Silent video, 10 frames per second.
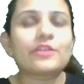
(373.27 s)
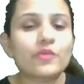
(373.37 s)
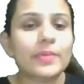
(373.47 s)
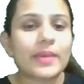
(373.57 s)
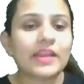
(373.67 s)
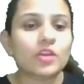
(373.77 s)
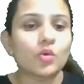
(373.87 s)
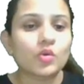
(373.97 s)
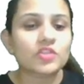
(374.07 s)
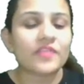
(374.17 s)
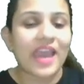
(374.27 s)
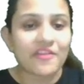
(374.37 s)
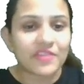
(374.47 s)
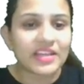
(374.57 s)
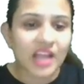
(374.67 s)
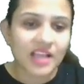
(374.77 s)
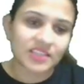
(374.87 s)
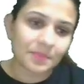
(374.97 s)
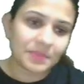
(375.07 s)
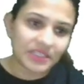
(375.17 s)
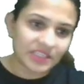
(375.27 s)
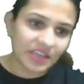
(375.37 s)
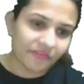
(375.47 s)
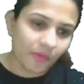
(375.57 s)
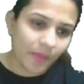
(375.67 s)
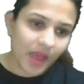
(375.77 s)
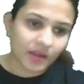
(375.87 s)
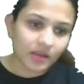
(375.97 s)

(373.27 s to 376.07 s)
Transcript: You will be getting the notes of every class in a PDF format.